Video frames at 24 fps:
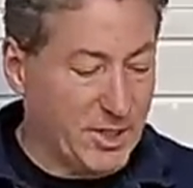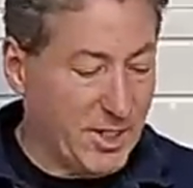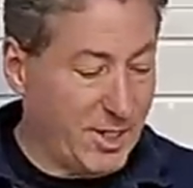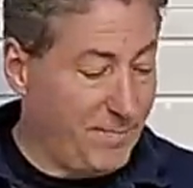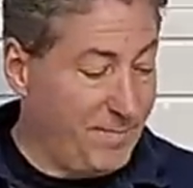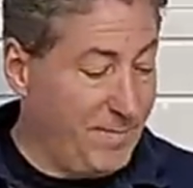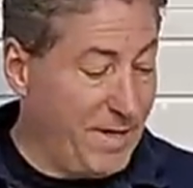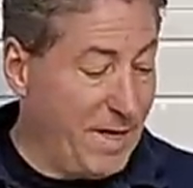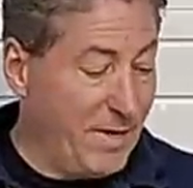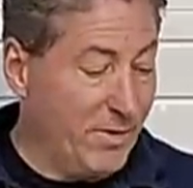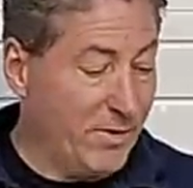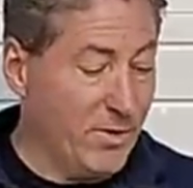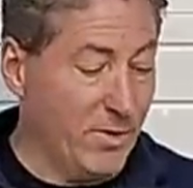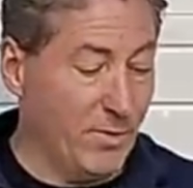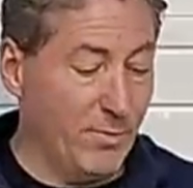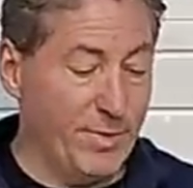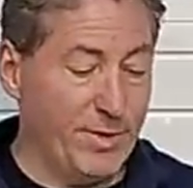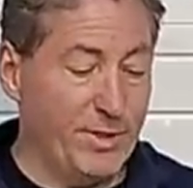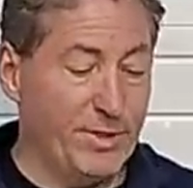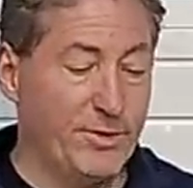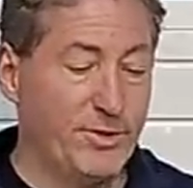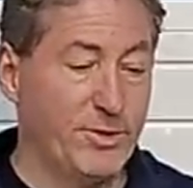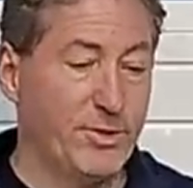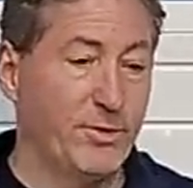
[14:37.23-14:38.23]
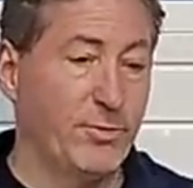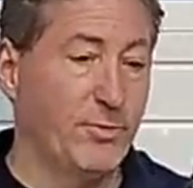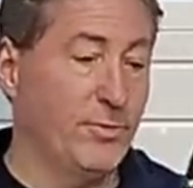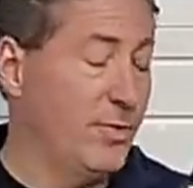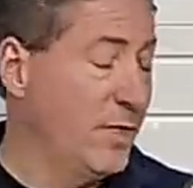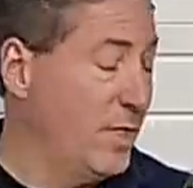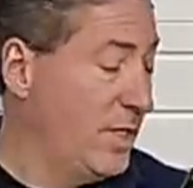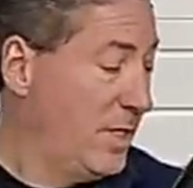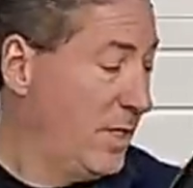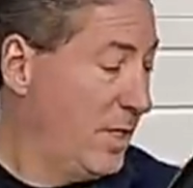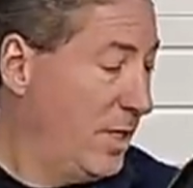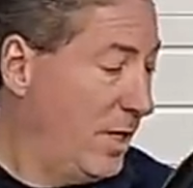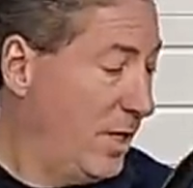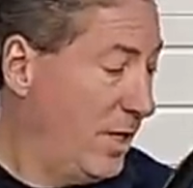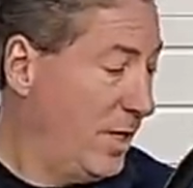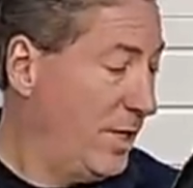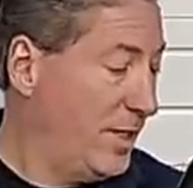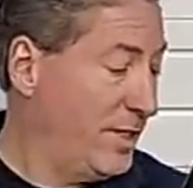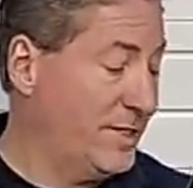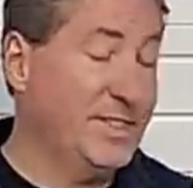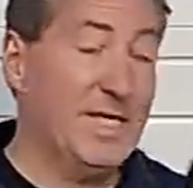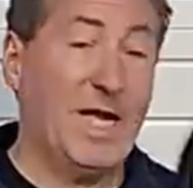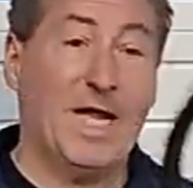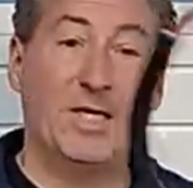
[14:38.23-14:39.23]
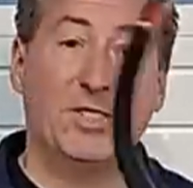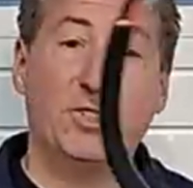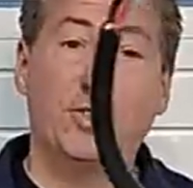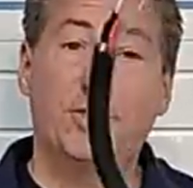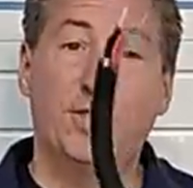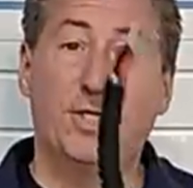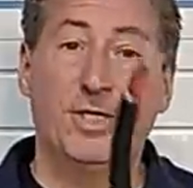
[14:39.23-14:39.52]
I'm now going to attach